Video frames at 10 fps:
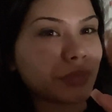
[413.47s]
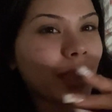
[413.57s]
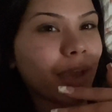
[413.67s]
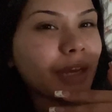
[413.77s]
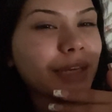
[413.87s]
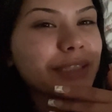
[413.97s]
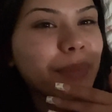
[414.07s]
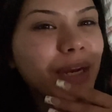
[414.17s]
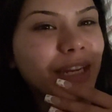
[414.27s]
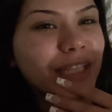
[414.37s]
Hi guys, I'm
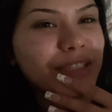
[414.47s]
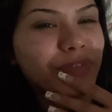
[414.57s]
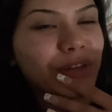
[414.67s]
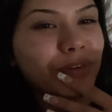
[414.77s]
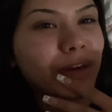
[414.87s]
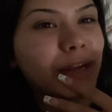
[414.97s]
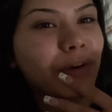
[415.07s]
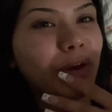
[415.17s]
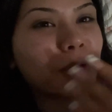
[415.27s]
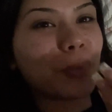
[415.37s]
editing this video right now.
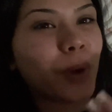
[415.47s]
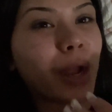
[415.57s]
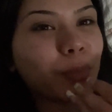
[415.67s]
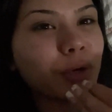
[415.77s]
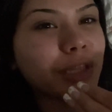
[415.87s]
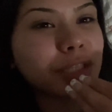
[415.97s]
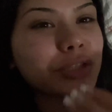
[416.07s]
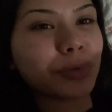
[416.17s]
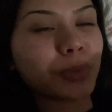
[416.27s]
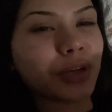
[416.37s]
I don't know why I worded this
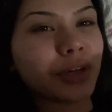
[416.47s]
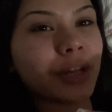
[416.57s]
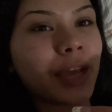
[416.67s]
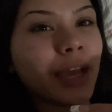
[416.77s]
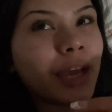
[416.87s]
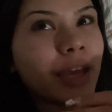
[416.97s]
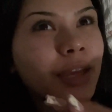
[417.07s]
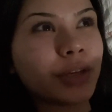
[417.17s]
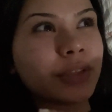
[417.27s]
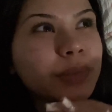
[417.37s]
so weird.
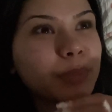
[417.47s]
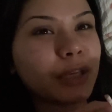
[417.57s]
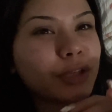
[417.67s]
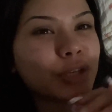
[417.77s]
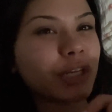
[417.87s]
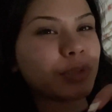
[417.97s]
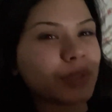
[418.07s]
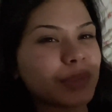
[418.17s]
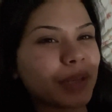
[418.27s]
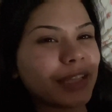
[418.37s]
Here's me trying to
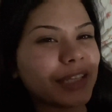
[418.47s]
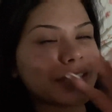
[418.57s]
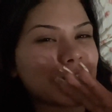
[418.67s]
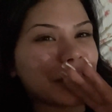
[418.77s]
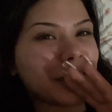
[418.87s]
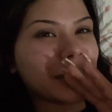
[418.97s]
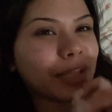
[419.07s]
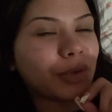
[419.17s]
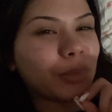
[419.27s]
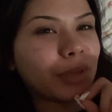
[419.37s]
explain this in a
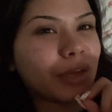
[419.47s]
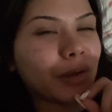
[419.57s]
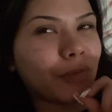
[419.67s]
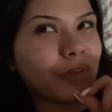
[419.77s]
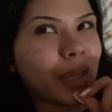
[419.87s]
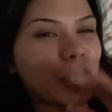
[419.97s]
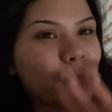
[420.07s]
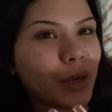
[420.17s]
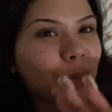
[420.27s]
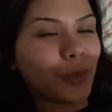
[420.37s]
little bit of a
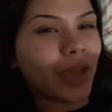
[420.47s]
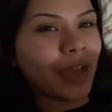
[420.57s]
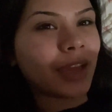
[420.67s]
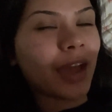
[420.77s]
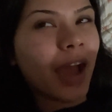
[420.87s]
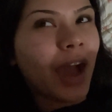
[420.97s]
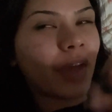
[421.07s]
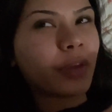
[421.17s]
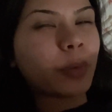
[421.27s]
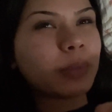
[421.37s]
better way. I
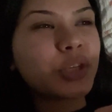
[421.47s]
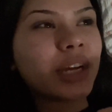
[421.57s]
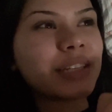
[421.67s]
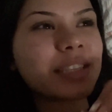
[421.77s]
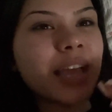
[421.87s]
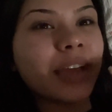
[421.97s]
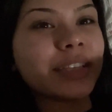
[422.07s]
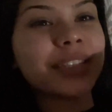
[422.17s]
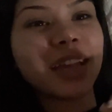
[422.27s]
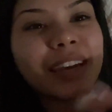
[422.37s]
think what I'm trying to say is
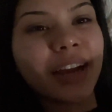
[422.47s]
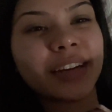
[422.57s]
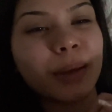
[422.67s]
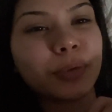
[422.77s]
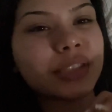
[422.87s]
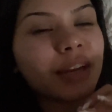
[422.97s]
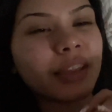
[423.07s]
that 98% of the